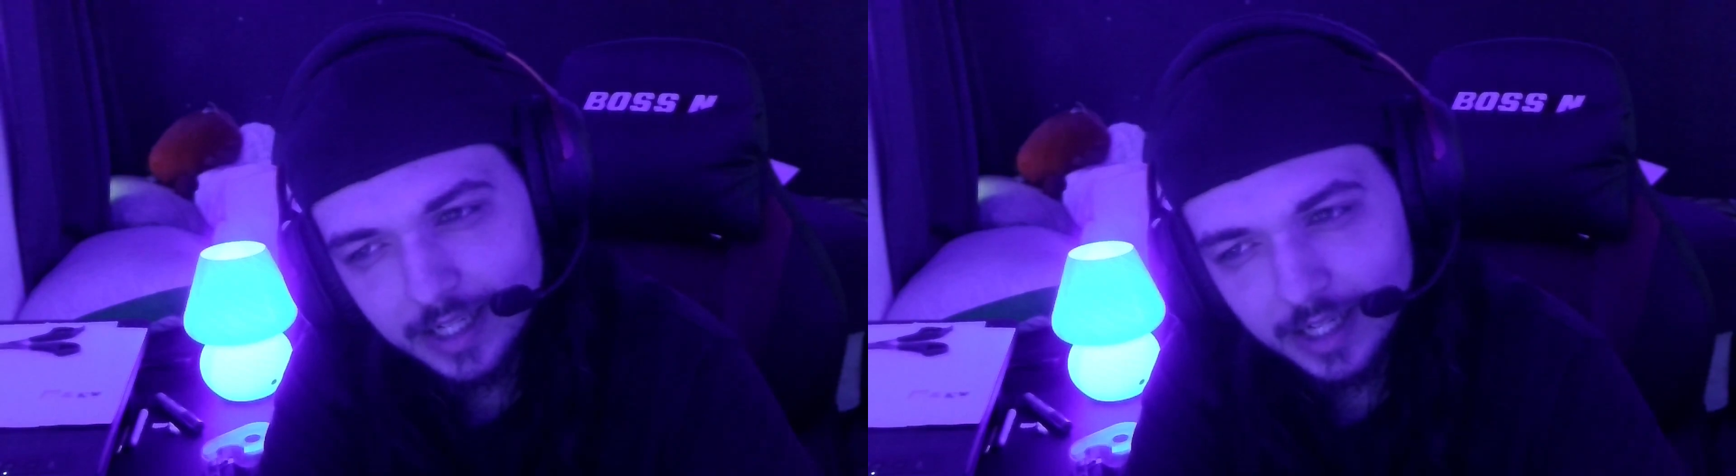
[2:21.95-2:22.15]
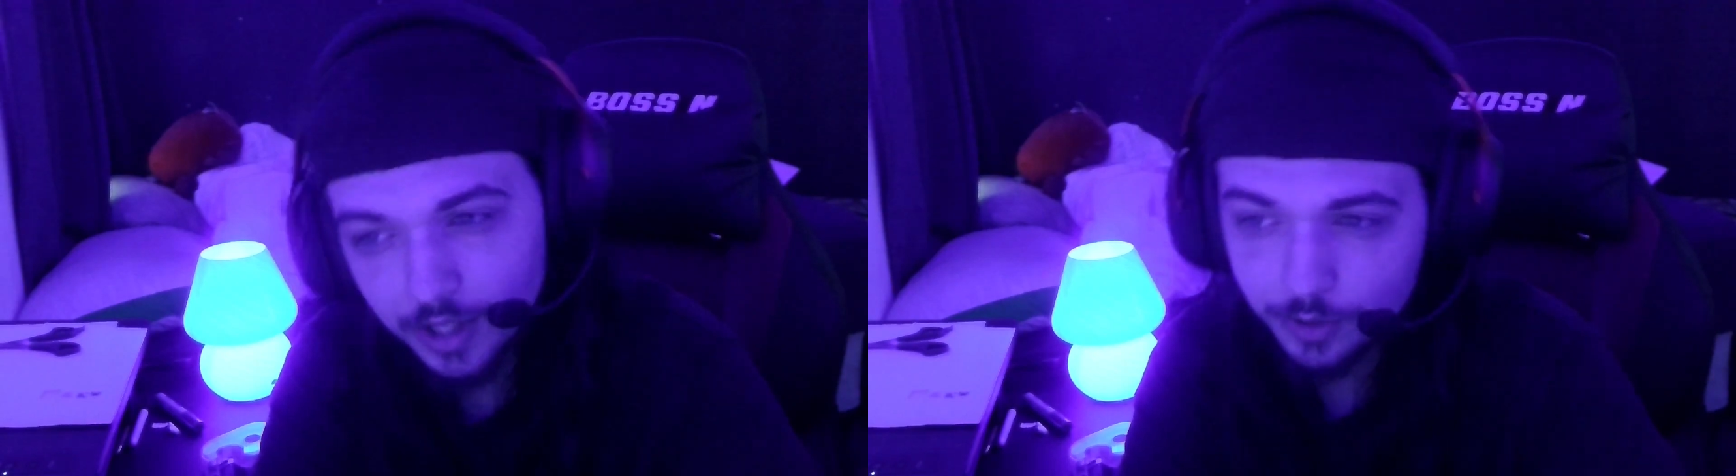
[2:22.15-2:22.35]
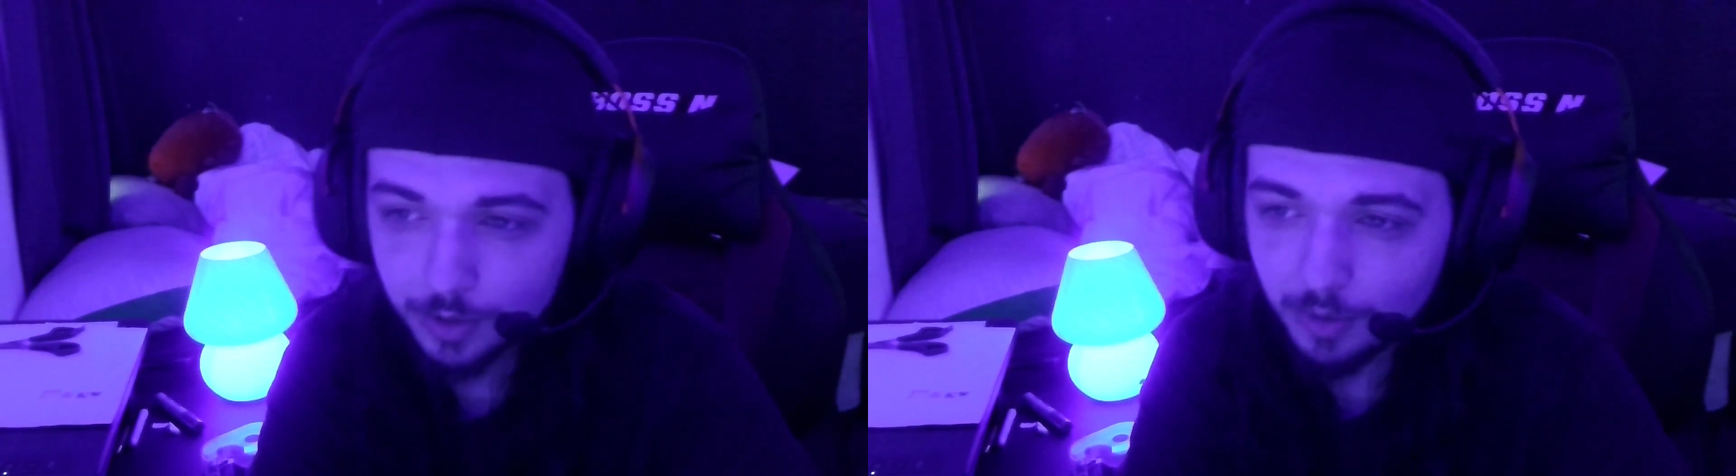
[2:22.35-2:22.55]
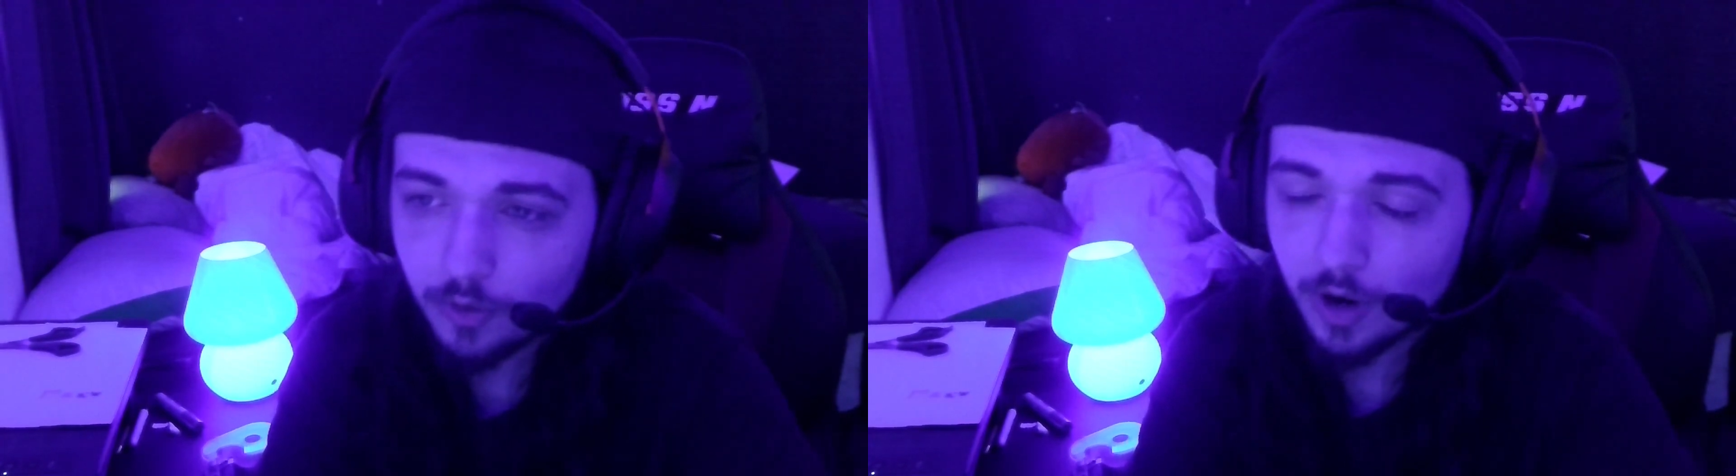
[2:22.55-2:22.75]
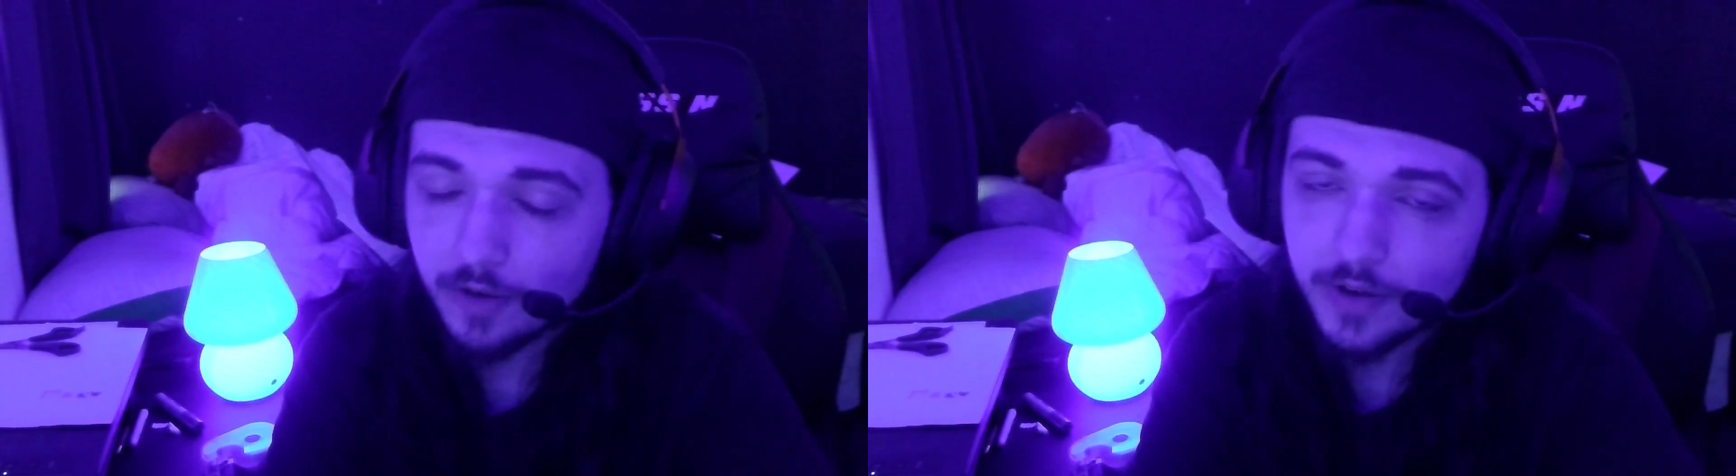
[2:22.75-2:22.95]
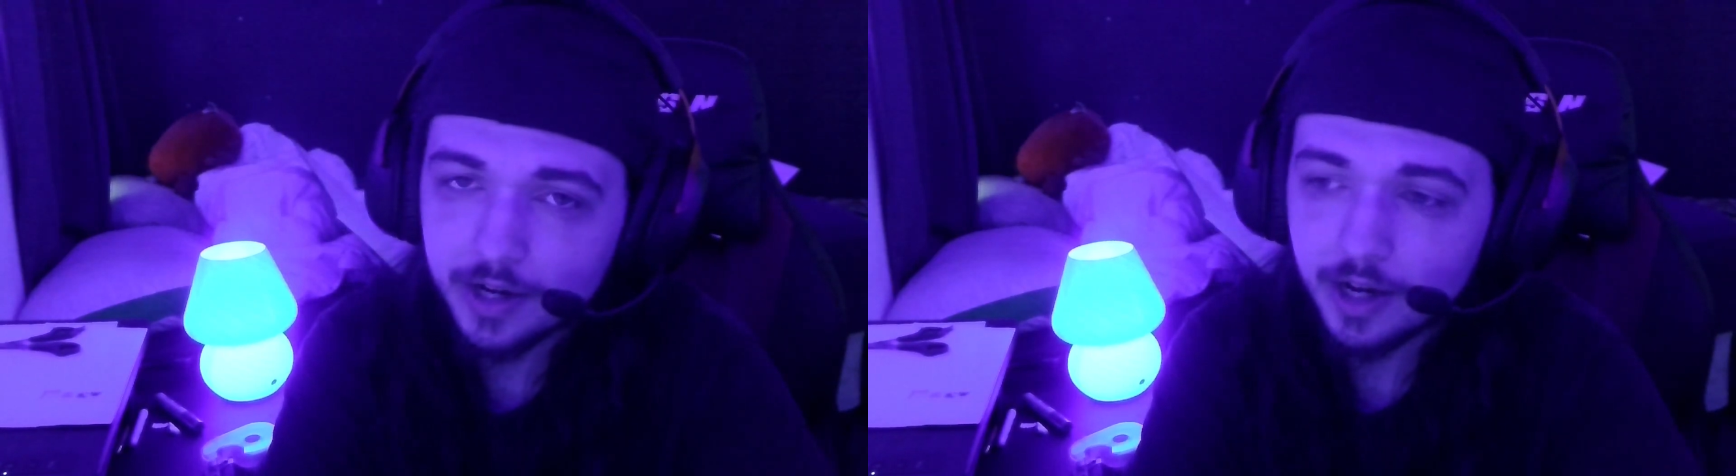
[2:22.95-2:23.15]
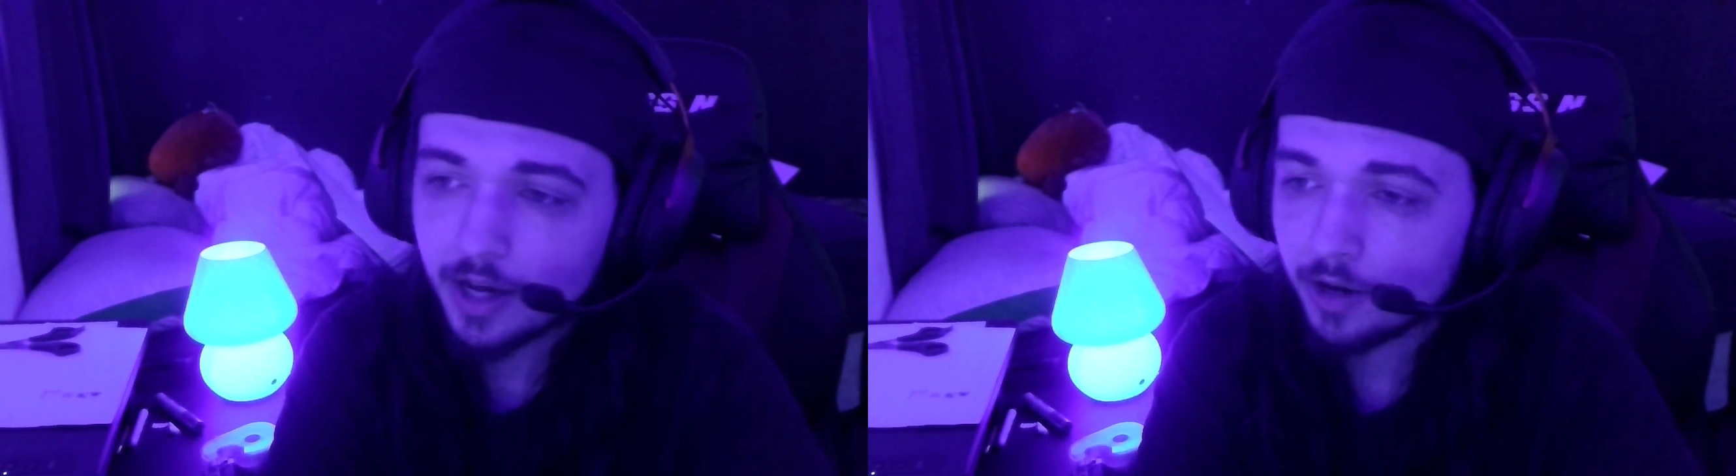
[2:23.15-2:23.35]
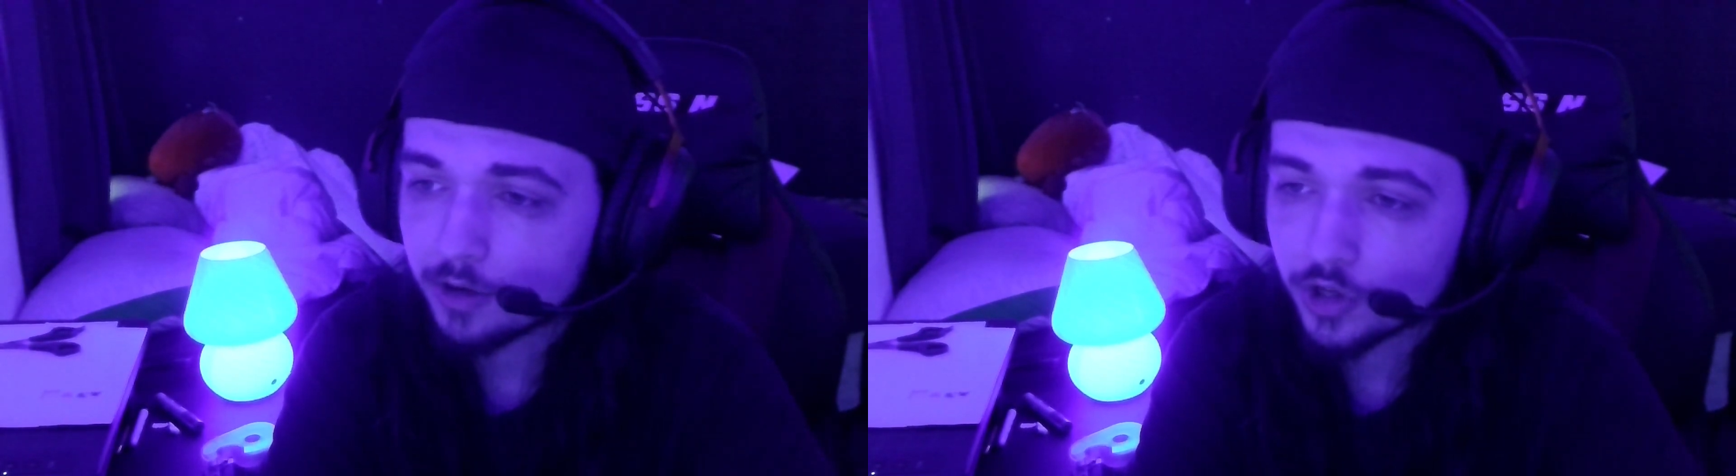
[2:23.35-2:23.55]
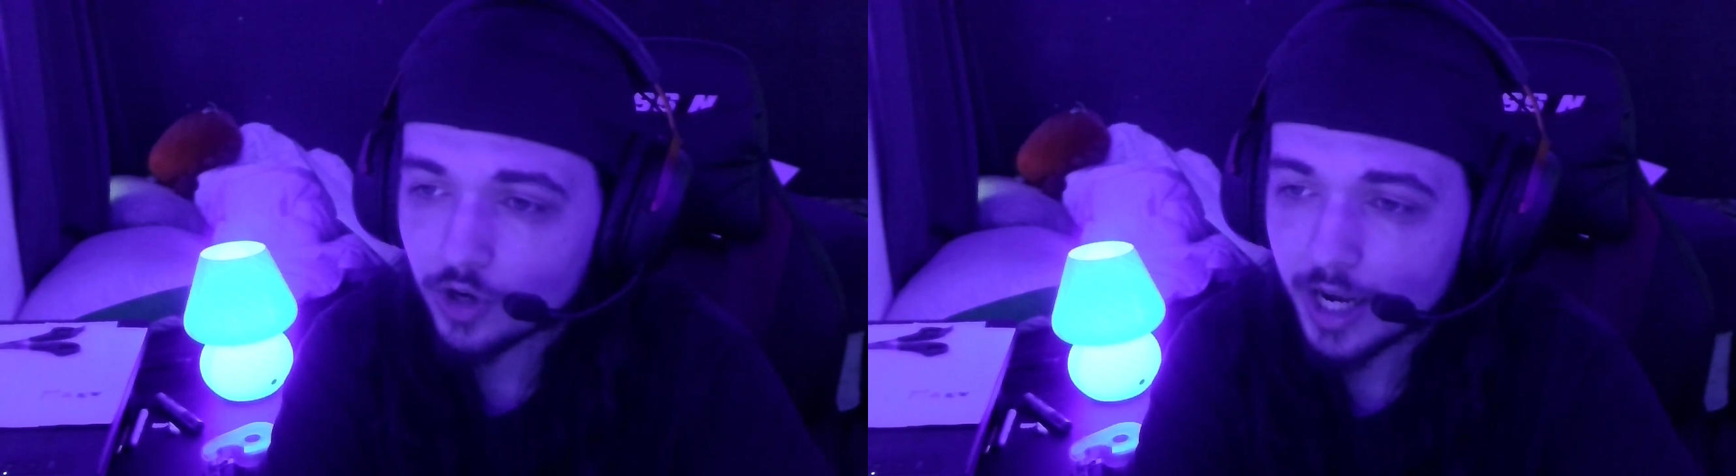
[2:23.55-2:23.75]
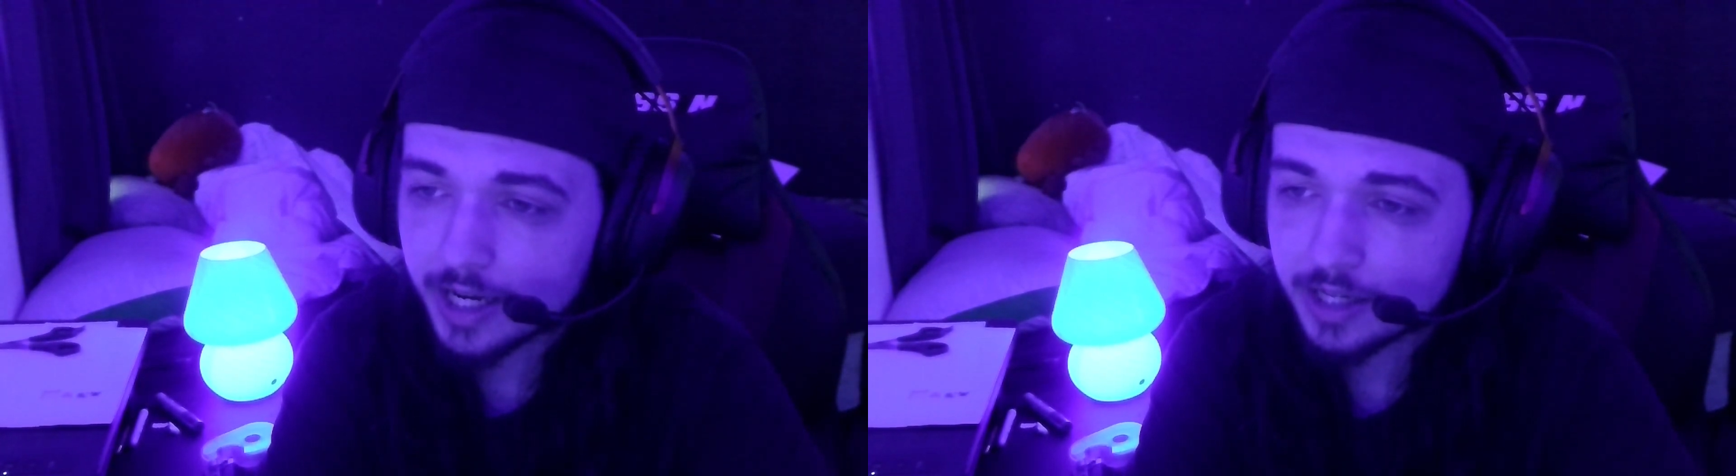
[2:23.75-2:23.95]
And this was before I found out Elder
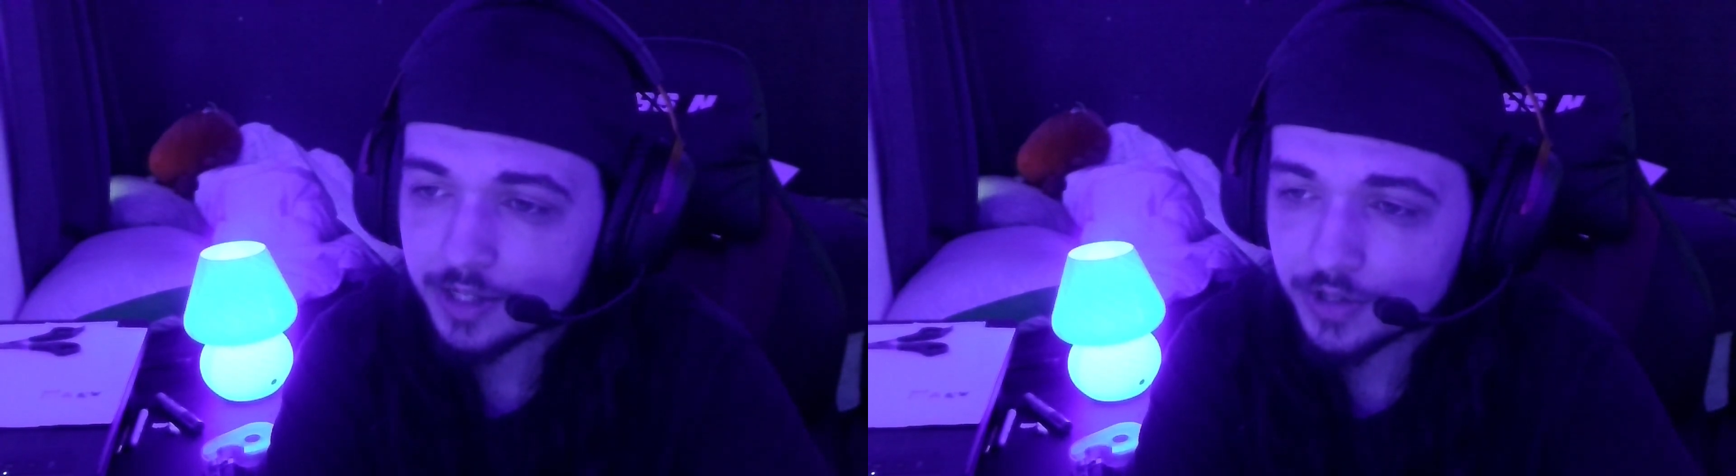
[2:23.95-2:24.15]
Dragon is